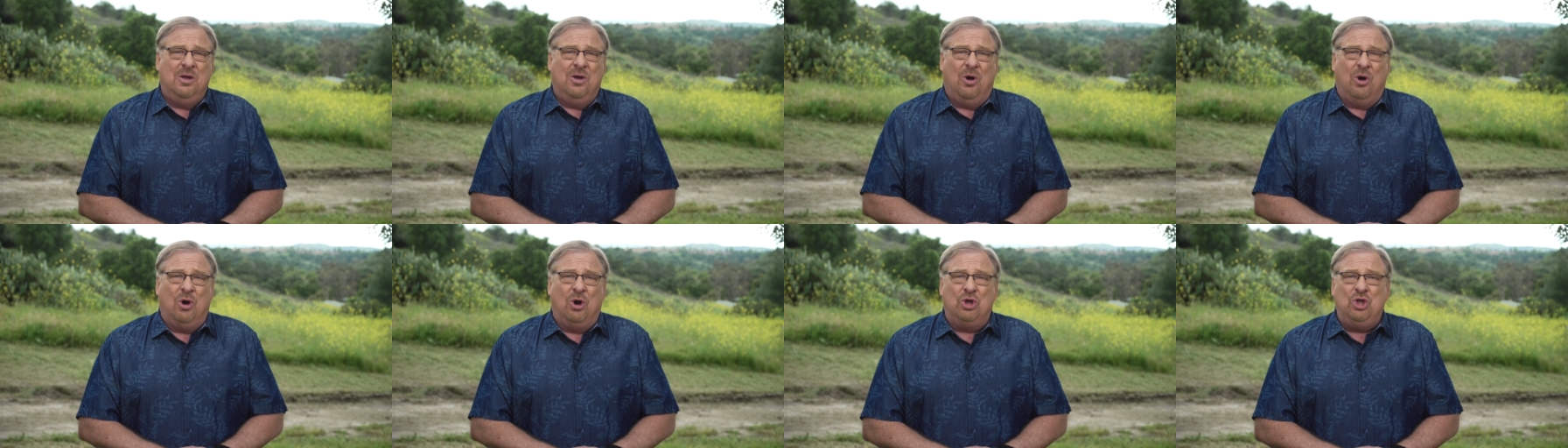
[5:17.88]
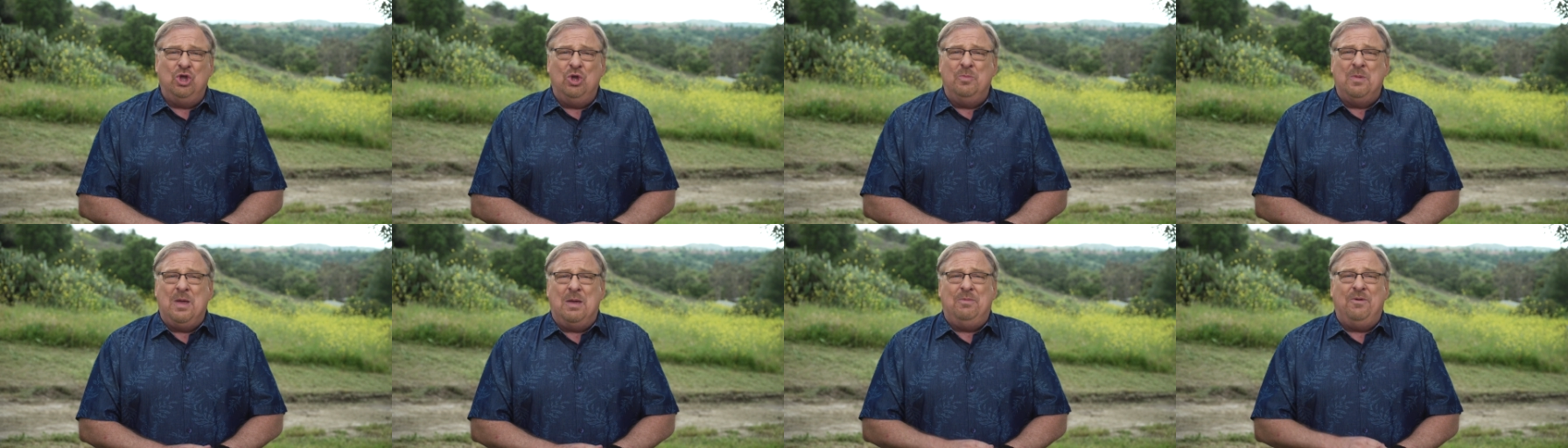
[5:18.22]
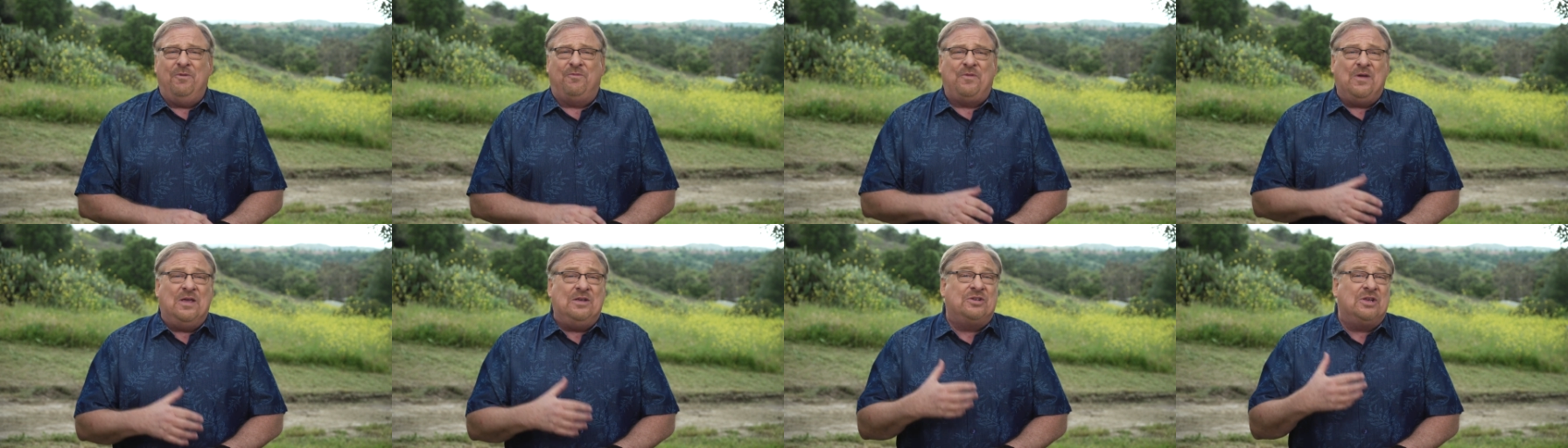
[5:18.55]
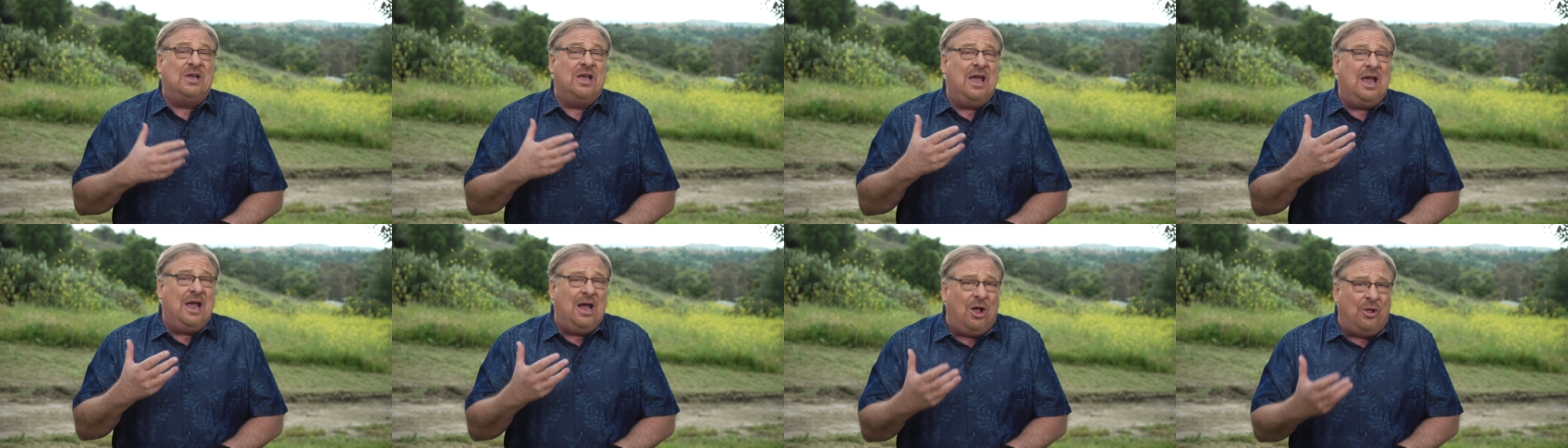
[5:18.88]
Or you may be
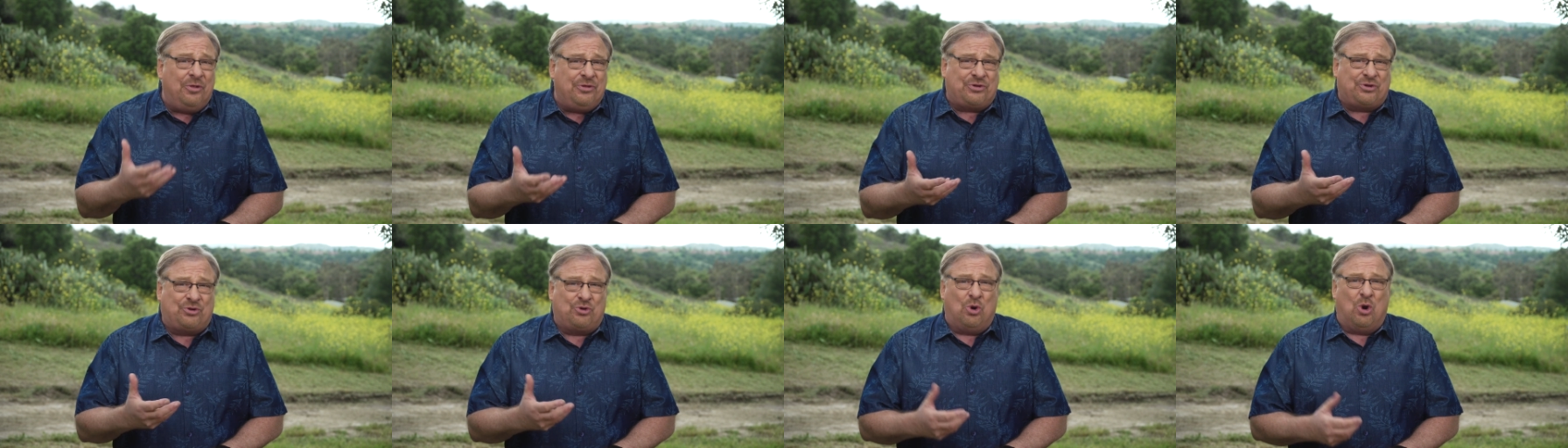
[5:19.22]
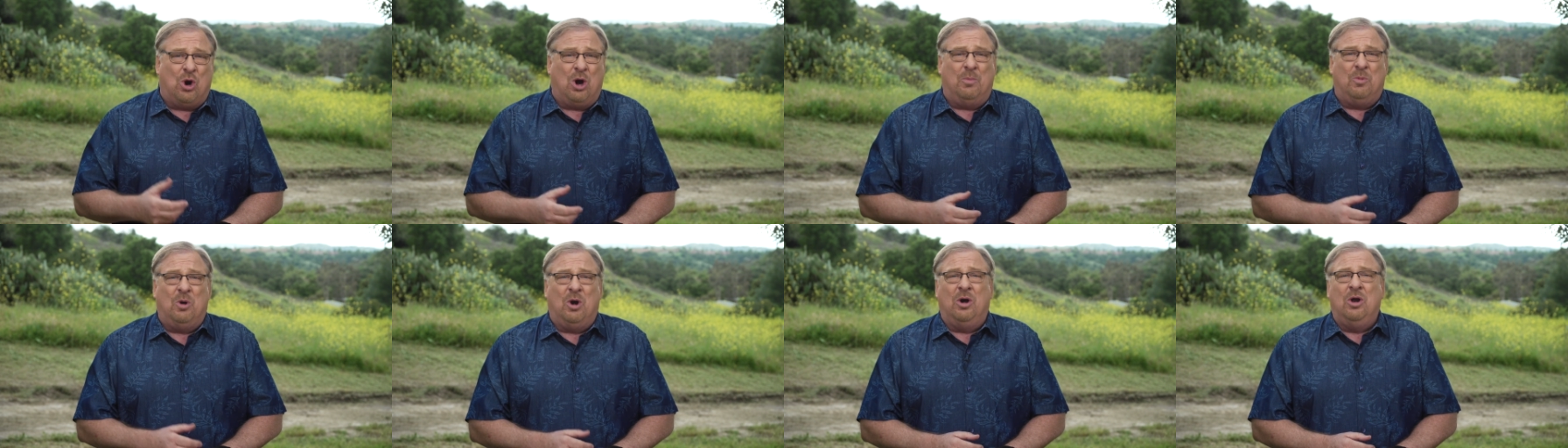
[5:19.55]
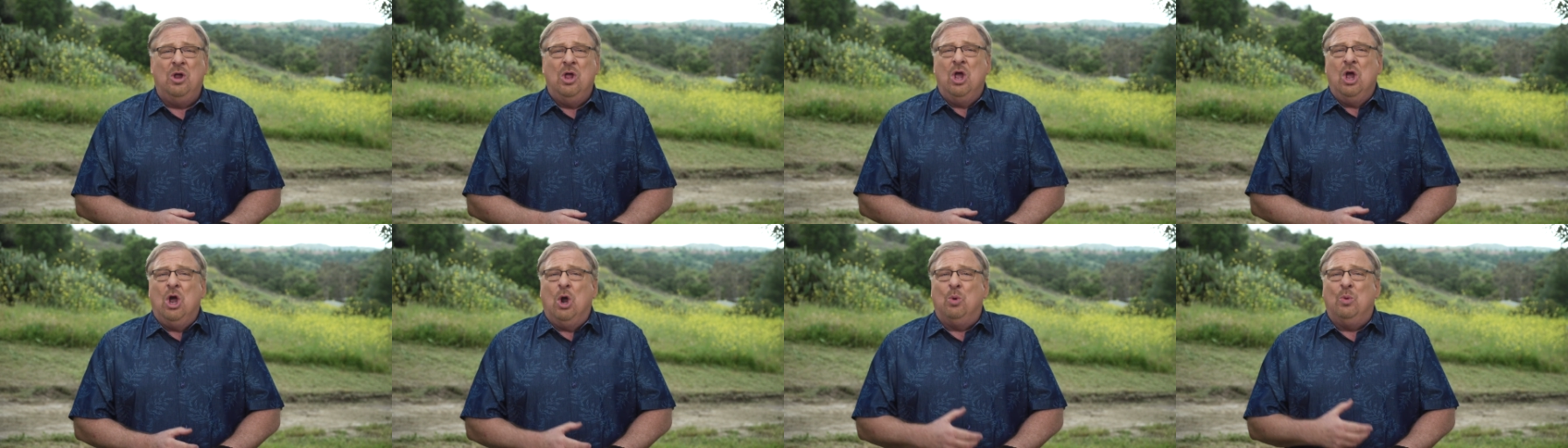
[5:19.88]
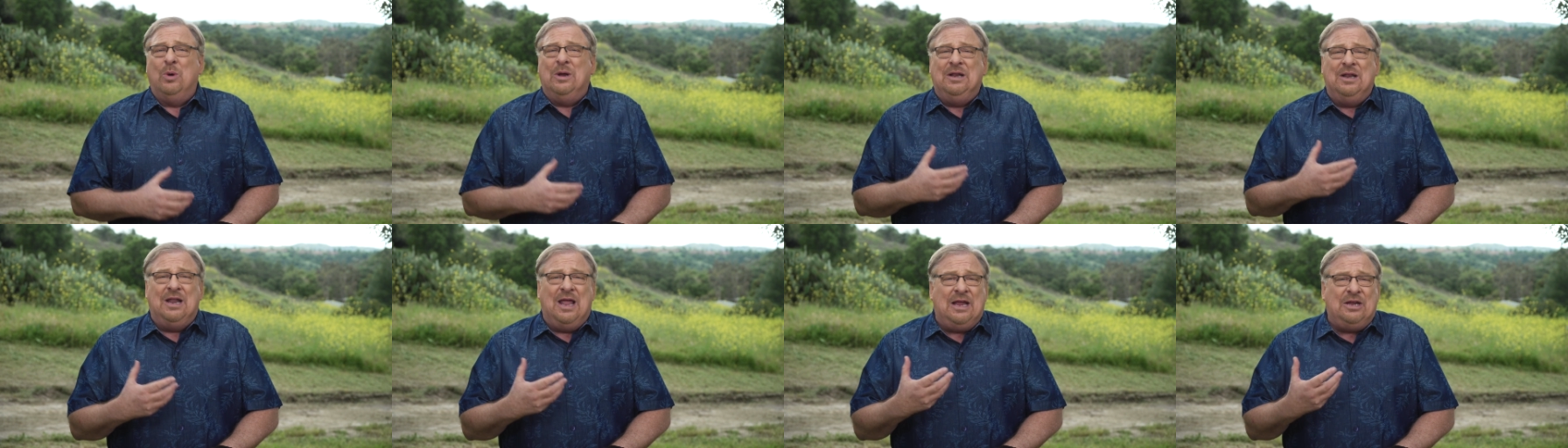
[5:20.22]
facing a health storm or a
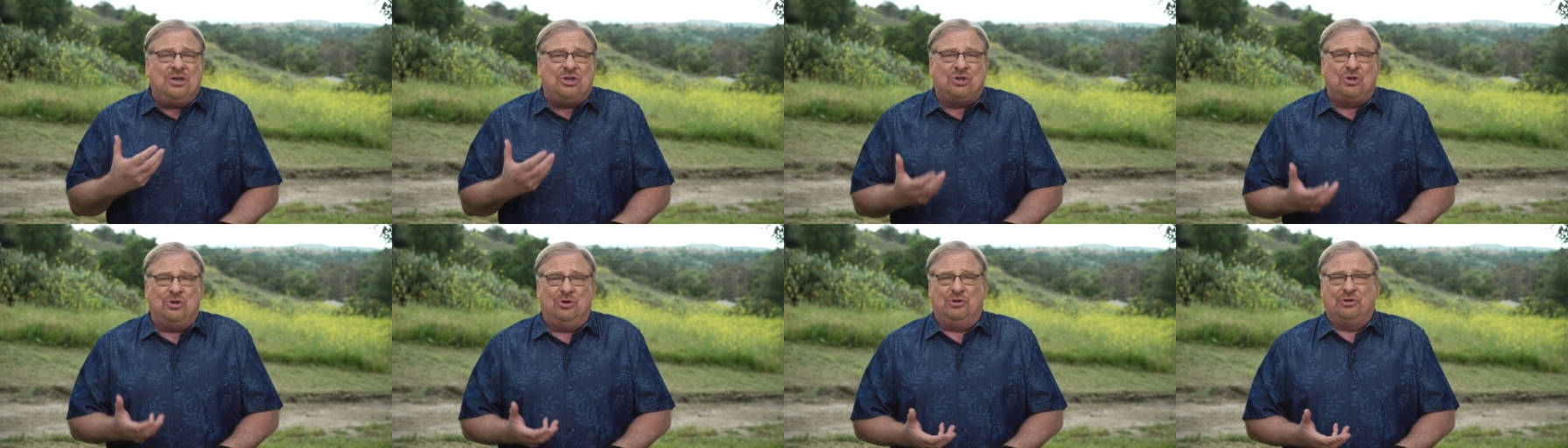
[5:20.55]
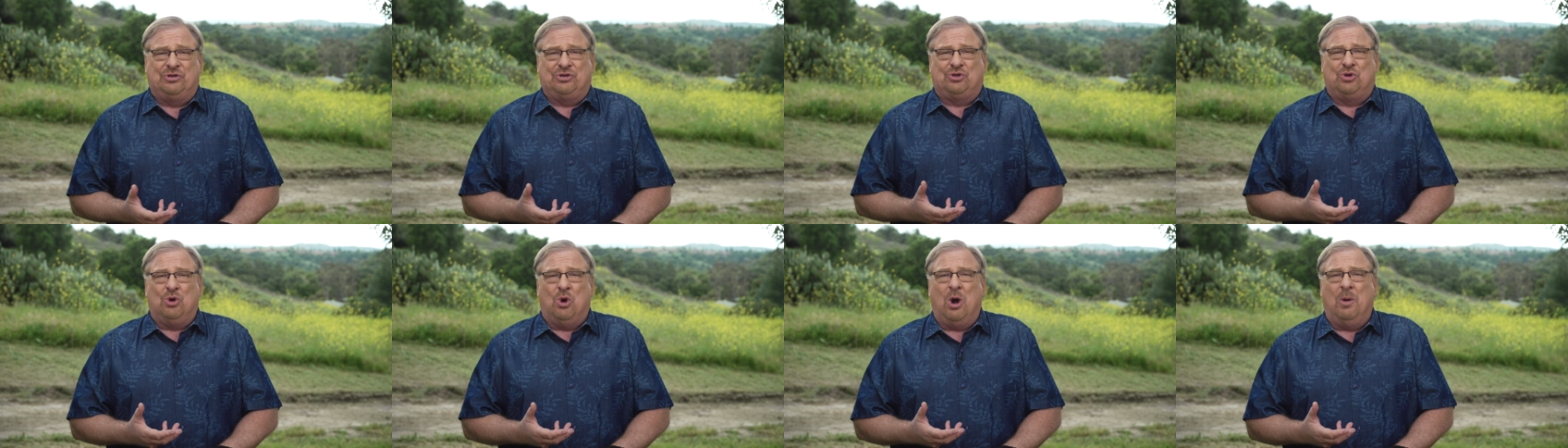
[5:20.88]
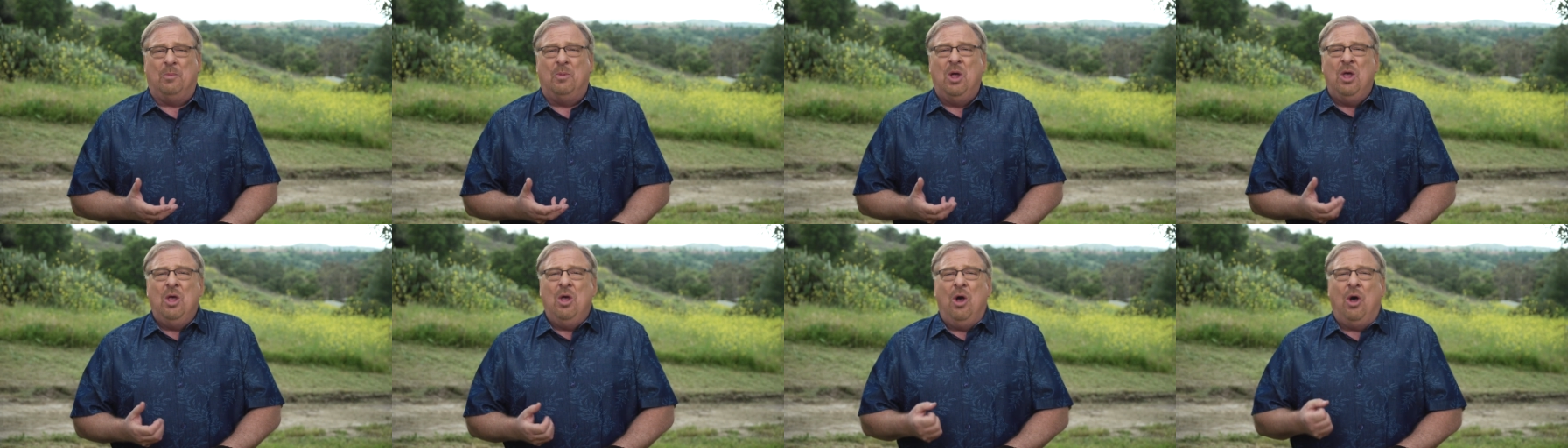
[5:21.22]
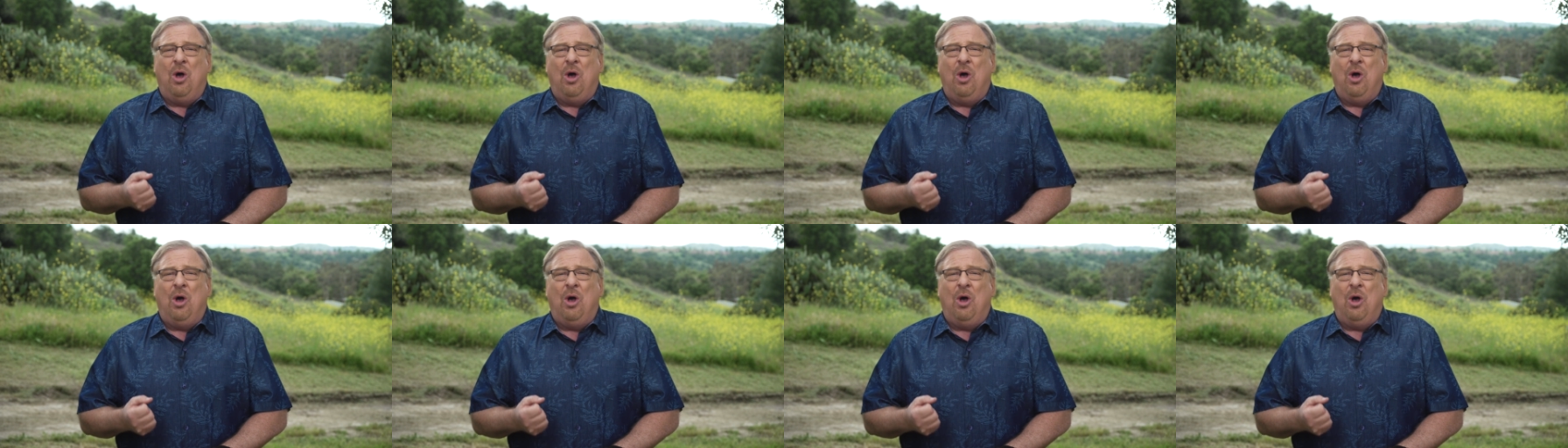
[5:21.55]
relational storm.